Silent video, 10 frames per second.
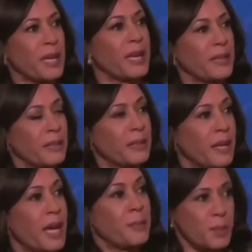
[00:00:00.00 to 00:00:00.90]

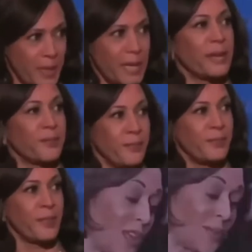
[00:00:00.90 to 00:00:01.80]
America, right, have
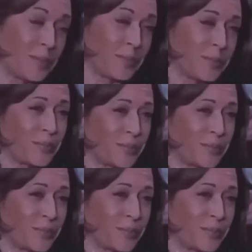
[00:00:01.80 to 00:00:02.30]
been a golden